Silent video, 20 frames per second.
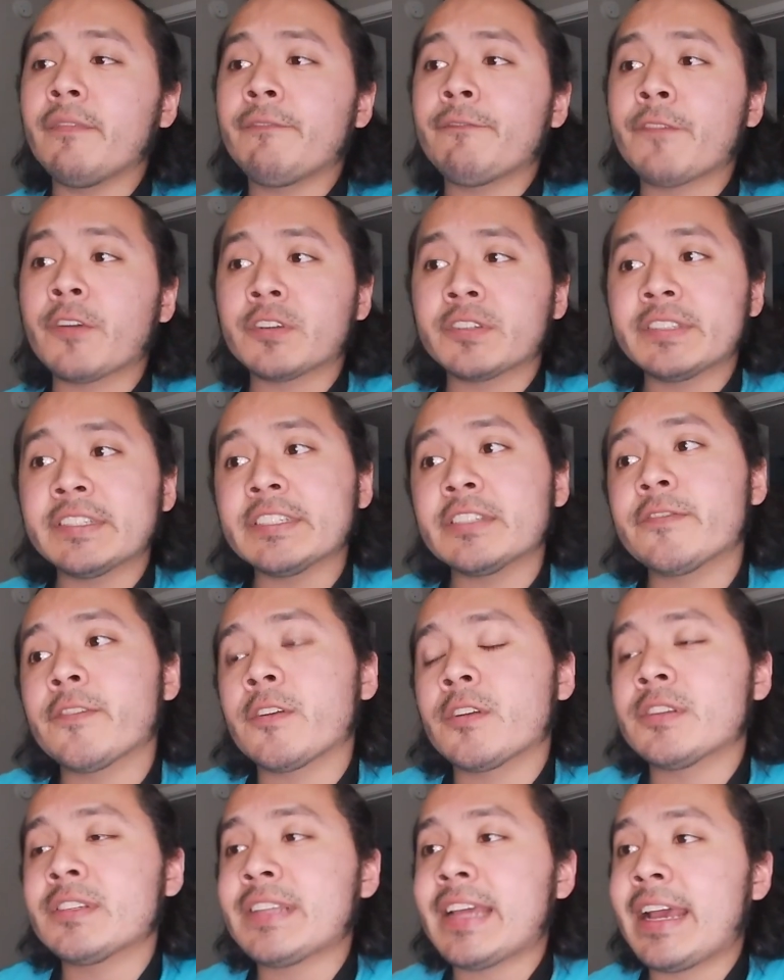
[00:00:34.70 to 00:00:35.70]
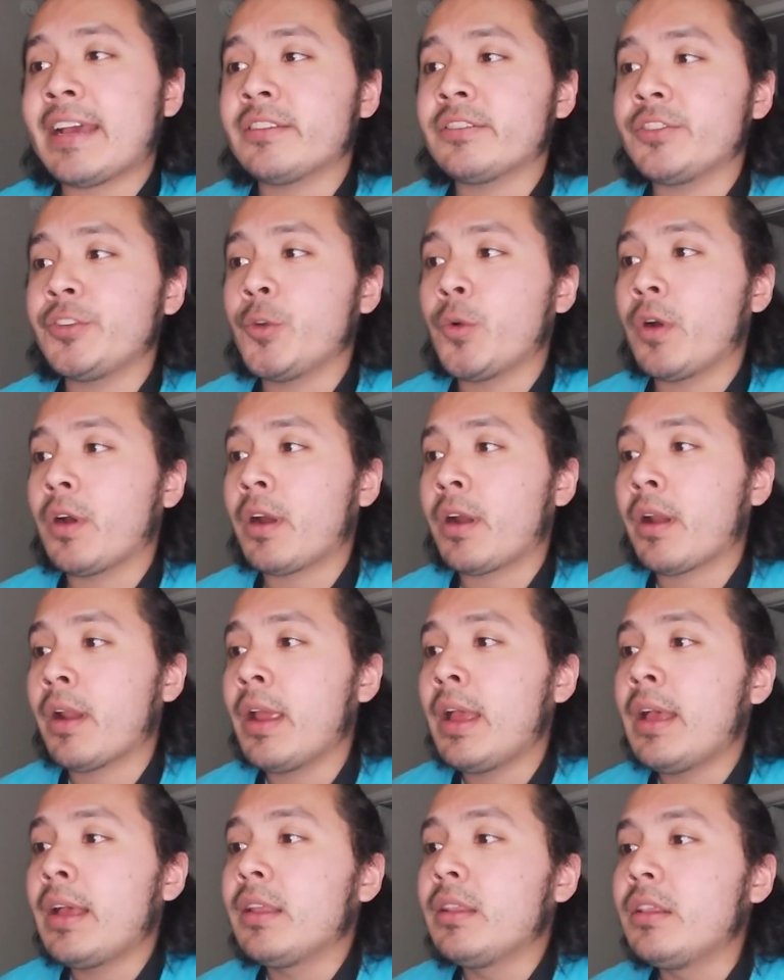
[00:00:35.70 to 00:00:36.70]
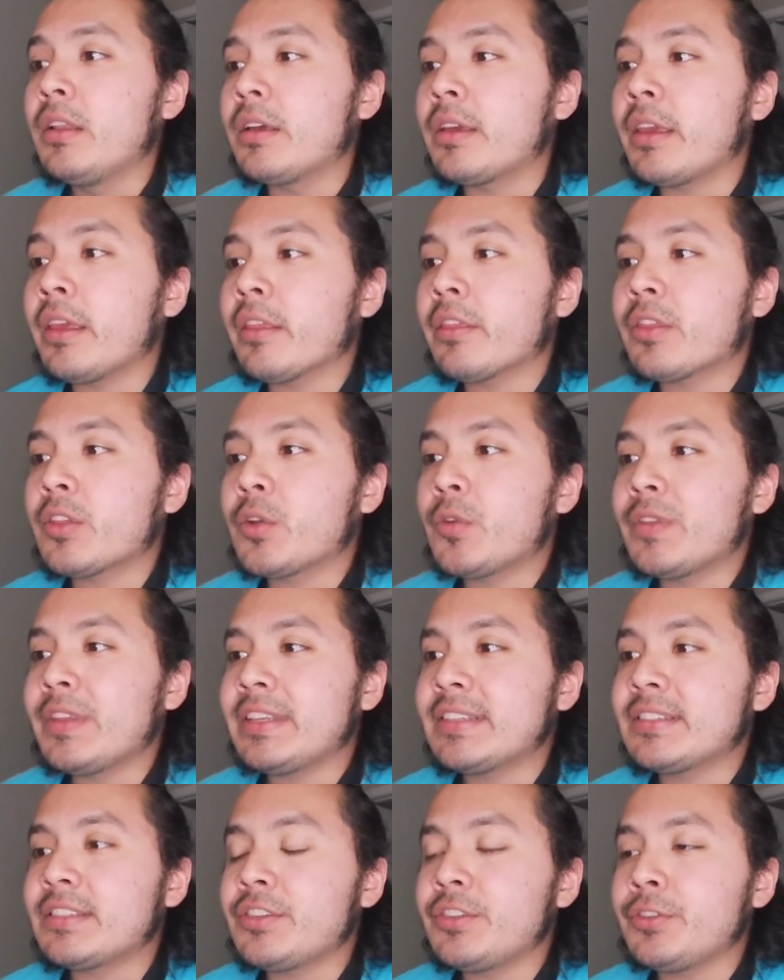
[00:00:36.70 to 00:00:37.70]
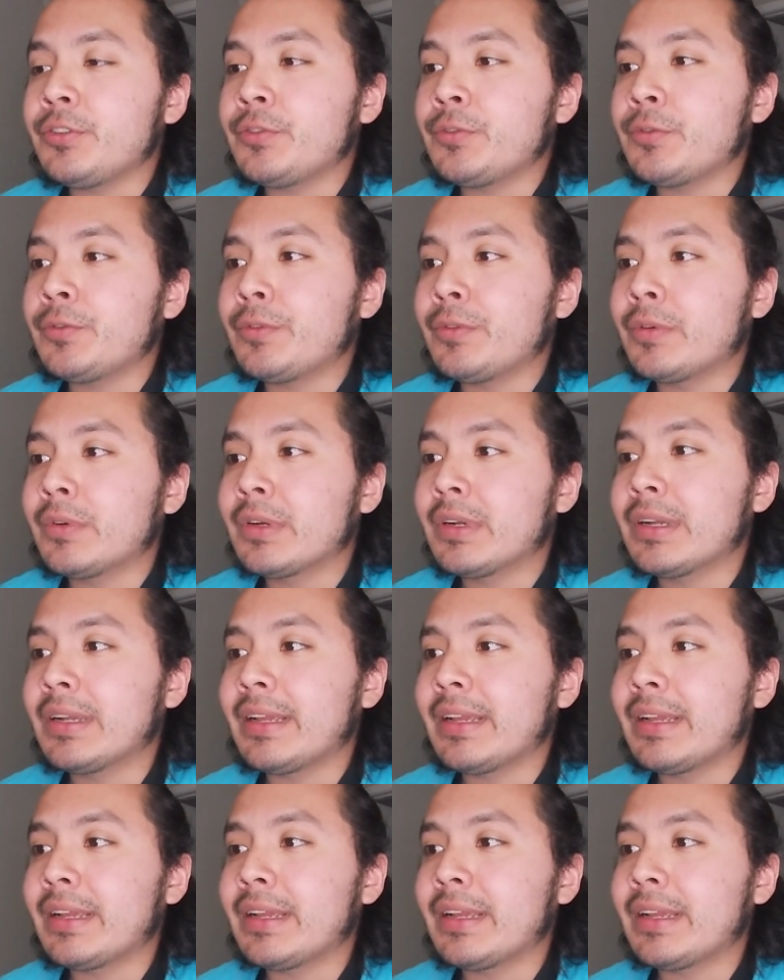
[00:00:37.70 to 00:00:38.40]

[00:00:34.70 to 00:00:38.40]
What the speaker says: First things first, as you are looking through these new